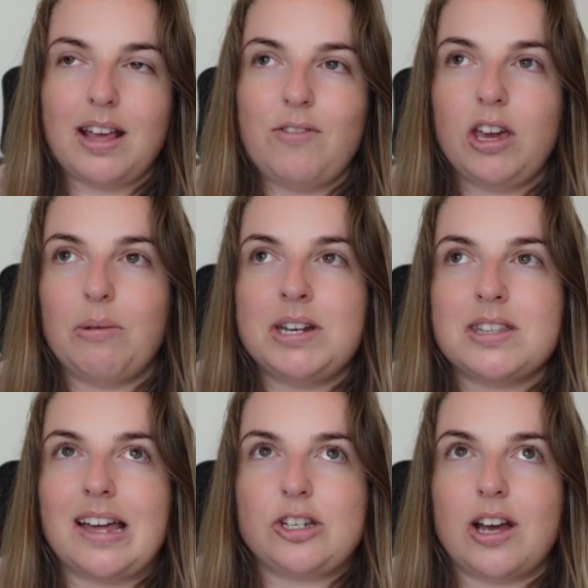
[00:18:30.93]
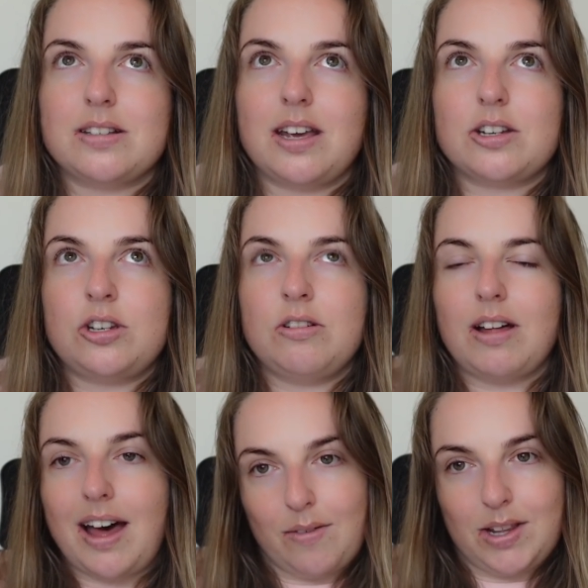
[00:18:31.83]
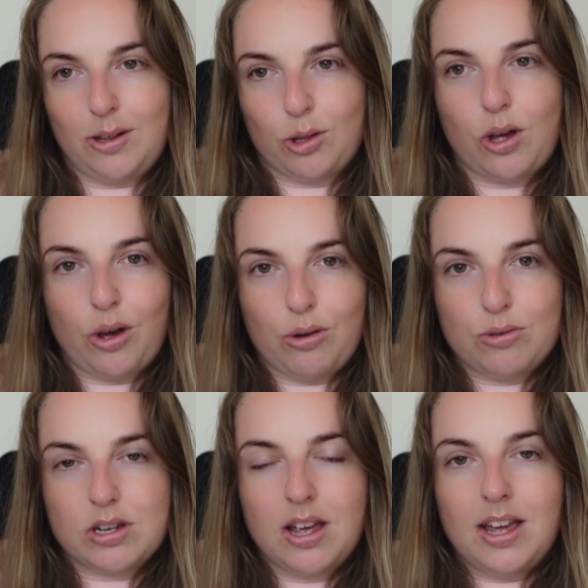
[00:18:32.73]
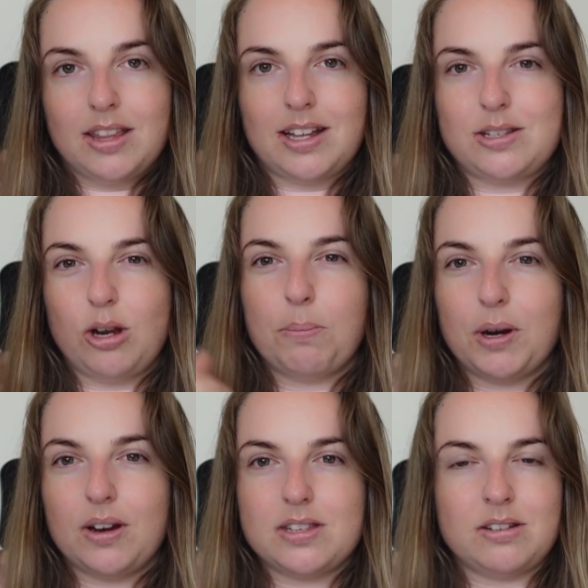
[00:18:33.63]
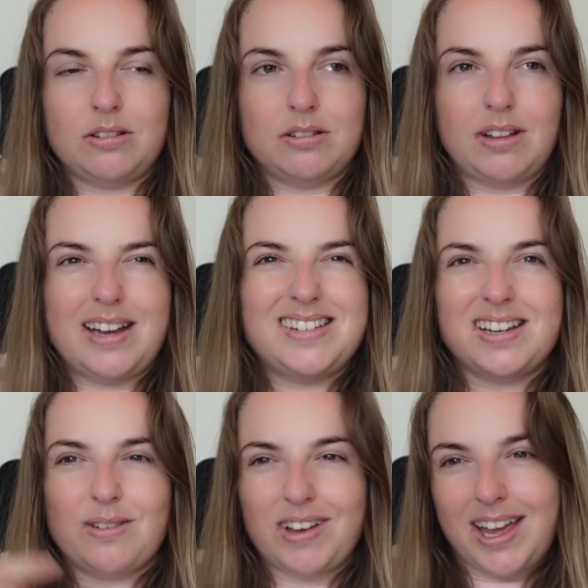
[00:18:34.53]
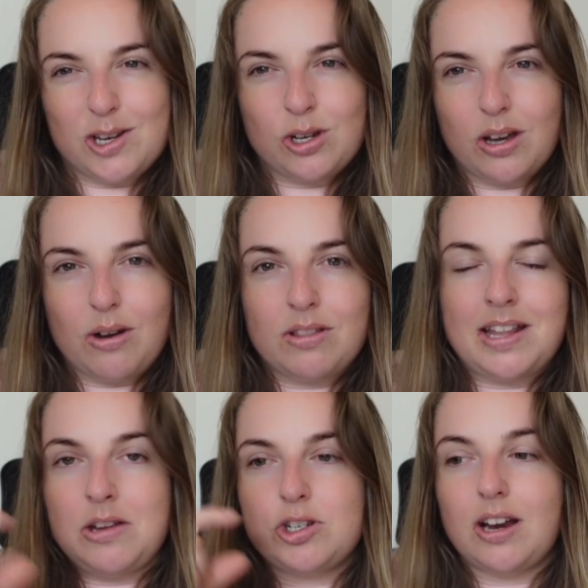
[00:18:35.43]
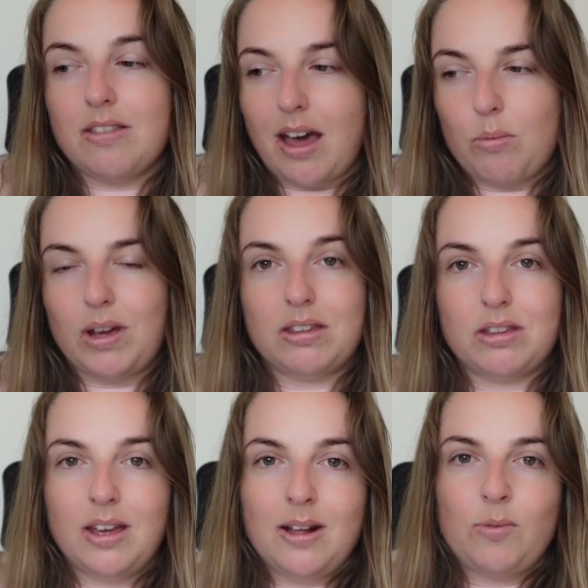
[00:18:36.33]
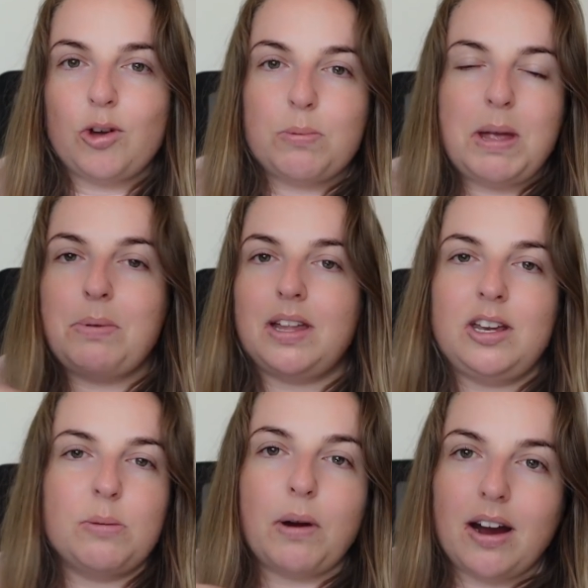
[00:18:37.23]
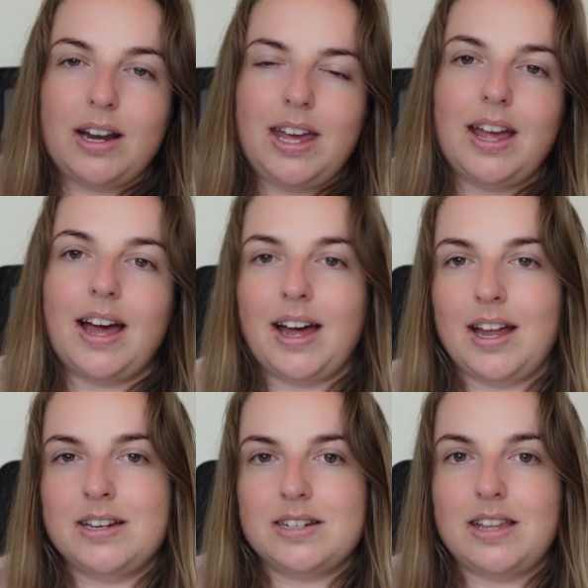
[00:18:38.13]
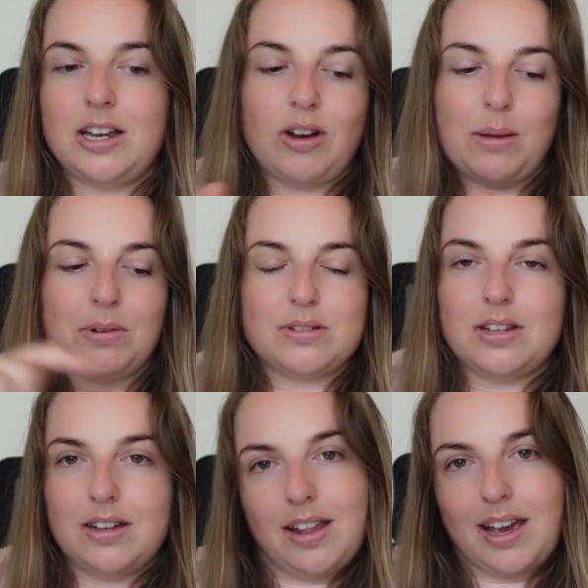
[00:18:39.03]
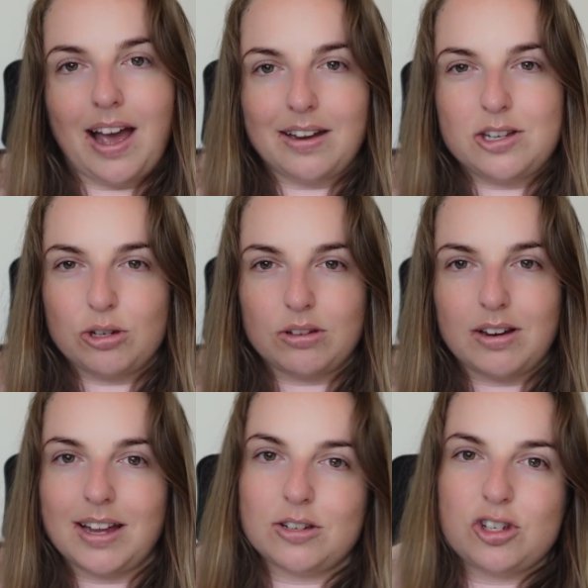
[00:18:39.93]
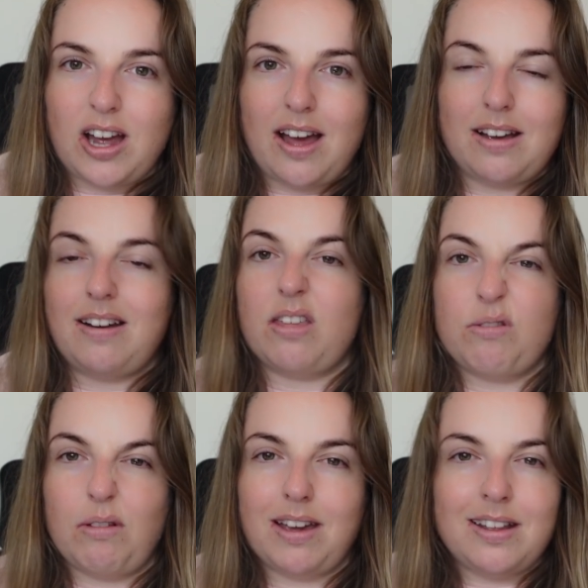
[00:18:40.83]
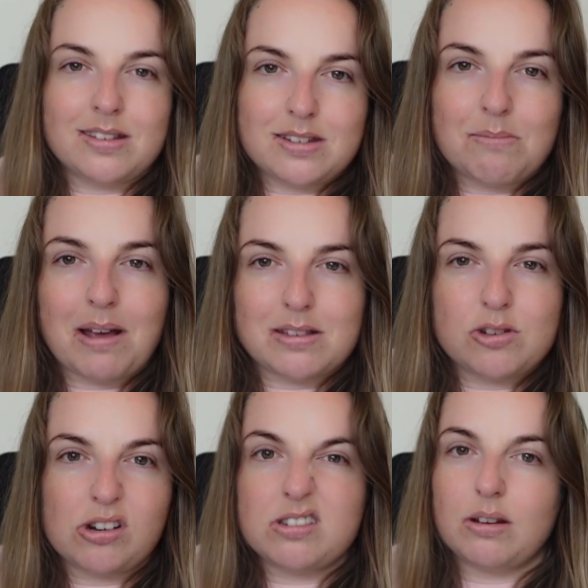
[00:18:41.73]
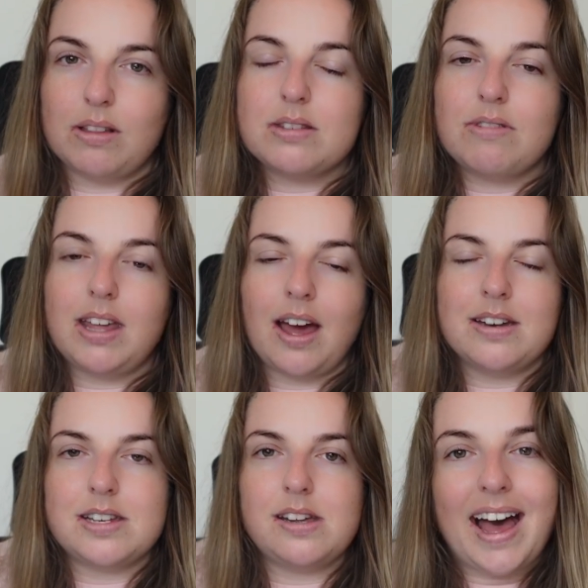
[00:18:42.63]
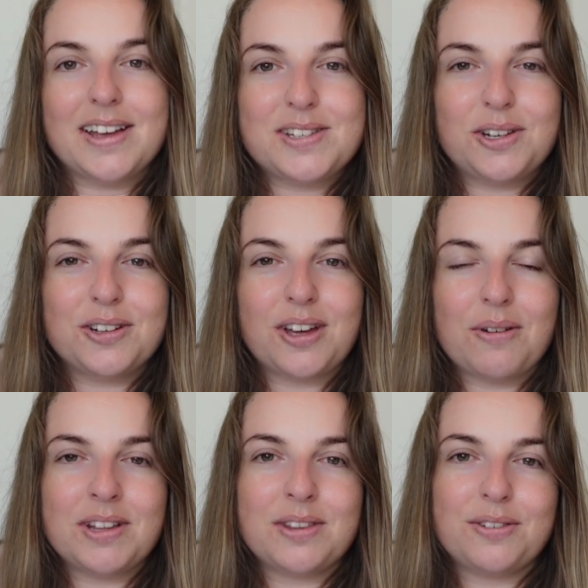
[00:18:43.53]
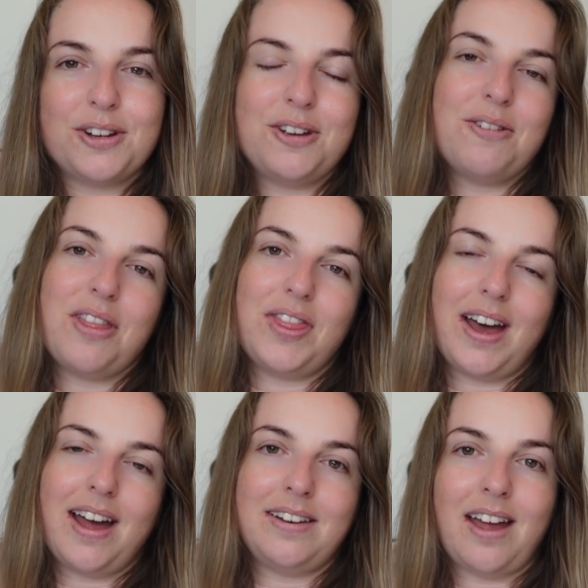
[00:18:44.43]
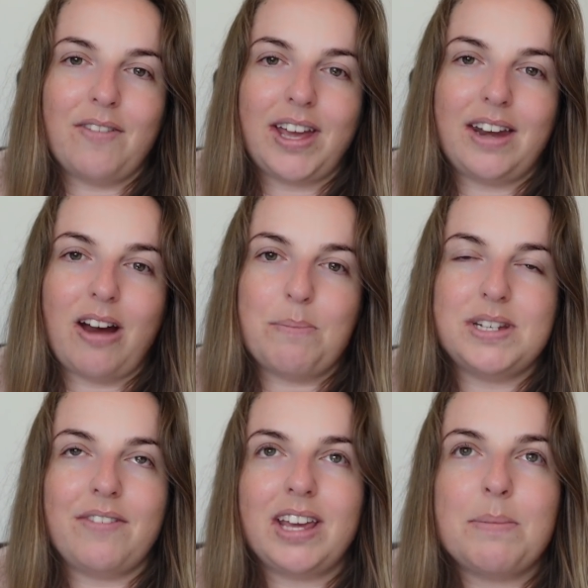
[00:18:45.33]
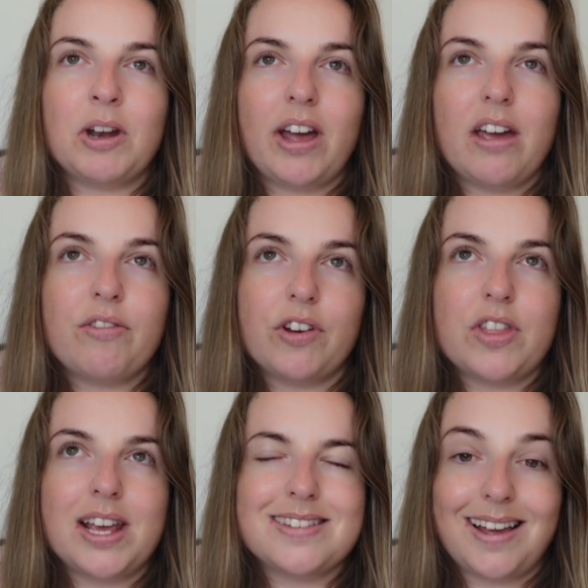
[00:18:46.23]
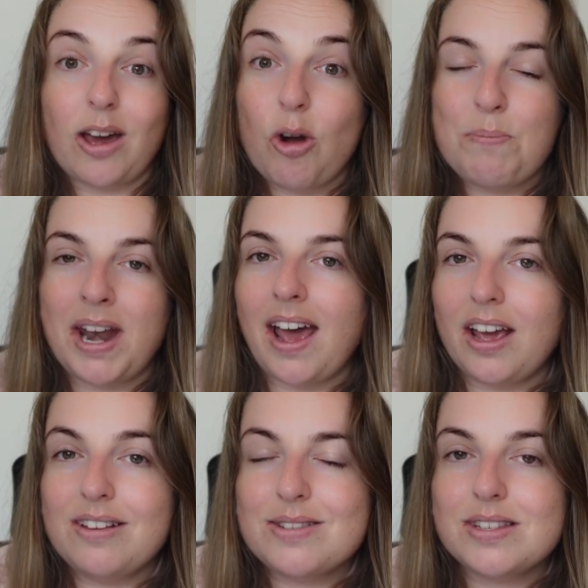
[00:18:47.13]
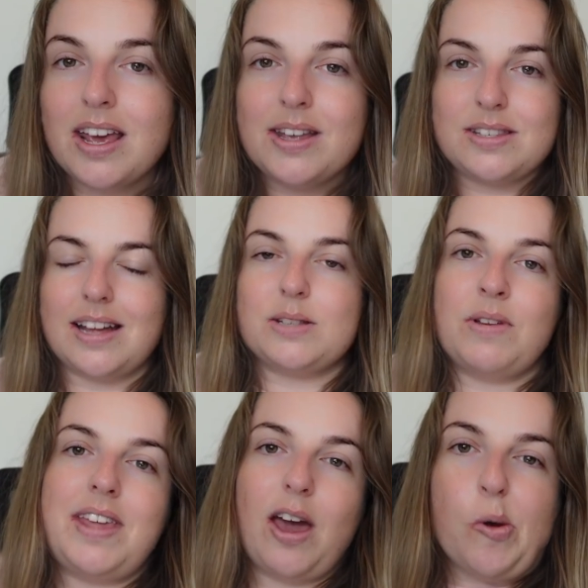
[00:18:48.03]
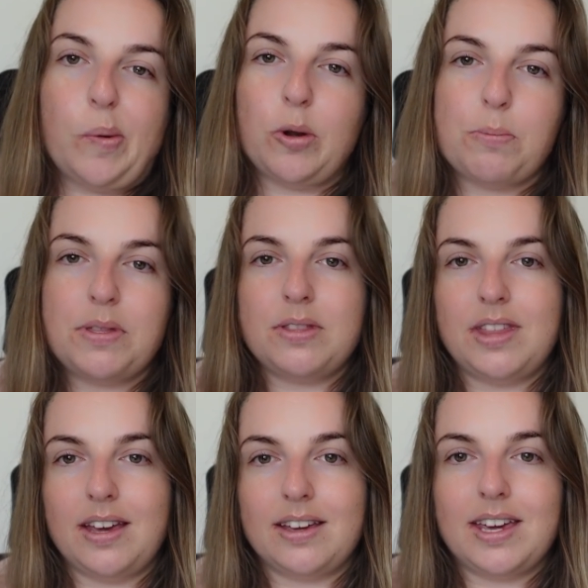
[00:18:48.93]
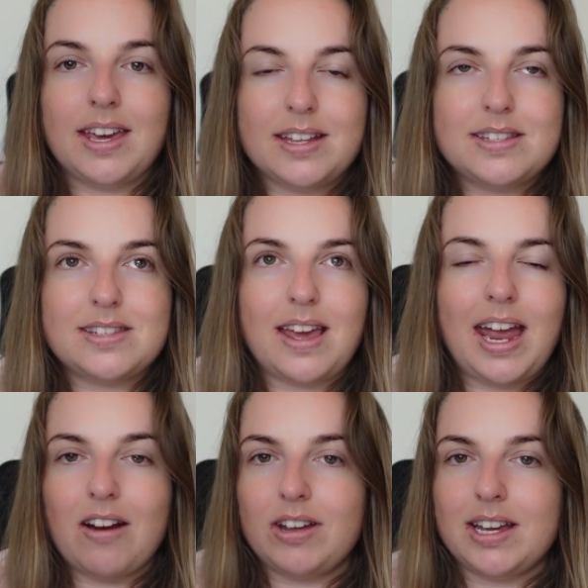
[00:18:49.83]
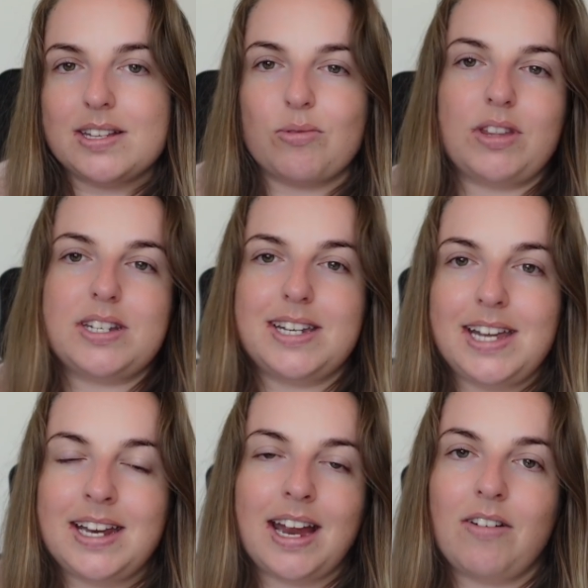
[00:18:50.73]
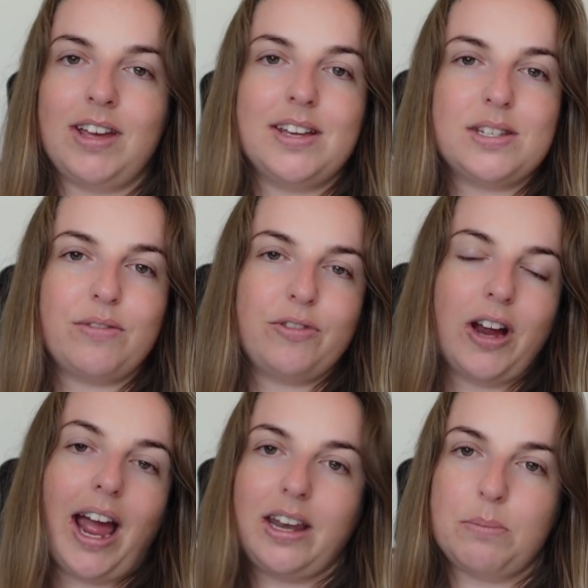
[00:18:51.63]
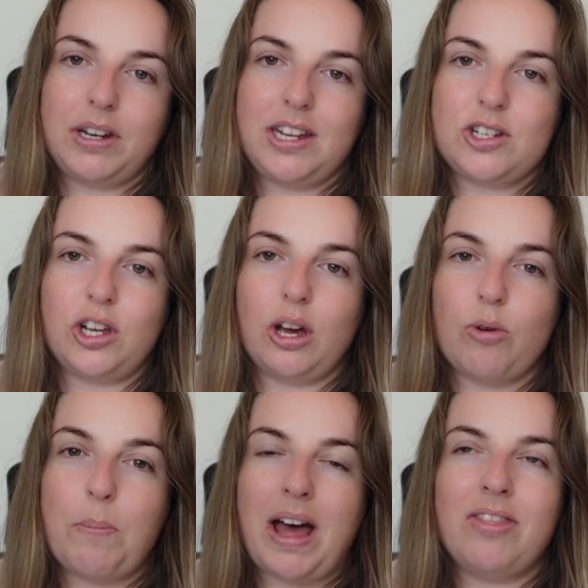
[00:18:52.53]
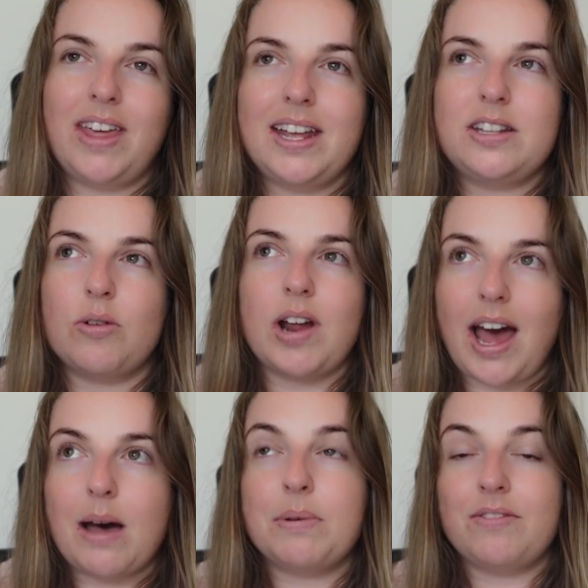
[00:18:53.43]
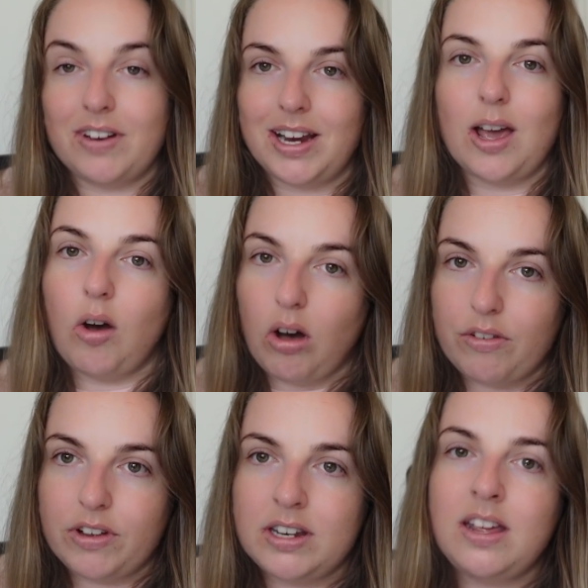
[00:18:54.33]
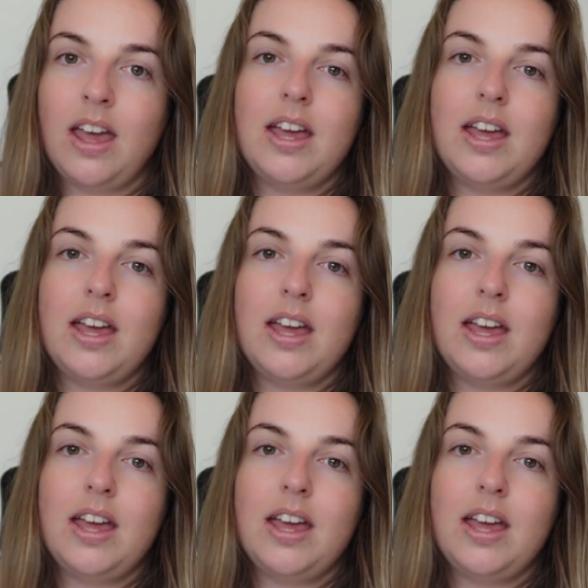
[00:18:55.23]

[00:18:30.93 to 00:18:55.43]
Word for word: If you go into that chat section, you'll have a little code that's your personal identification code, and then you share that with other people in your party, and then you're able to like add each other and chat kind of through like an instant messenger. So it's really handy. As you're going through that Navigator app, definitely keep an eye out for things like open house. So that's when they open up the kids areas or the teen areas for anybody to go up, and they don't happen very often.